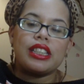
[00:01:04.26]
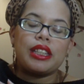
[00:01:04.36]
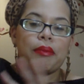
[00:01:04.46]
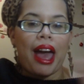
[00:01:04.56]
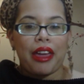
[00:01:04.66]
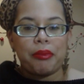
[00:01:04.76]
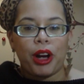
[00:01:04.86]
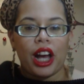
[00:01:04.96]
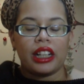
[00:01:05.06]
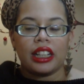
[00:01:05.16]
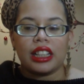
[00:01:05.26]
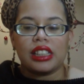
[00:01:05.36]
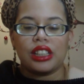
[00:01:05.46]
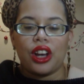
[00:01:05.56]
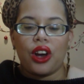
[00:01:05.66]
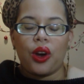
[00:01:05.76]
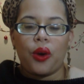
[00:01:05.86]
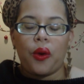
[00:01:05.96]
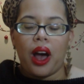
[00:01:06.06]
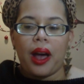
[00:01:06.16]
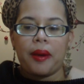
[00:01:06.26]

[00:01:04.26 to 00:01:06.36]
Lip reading: into the bath products. So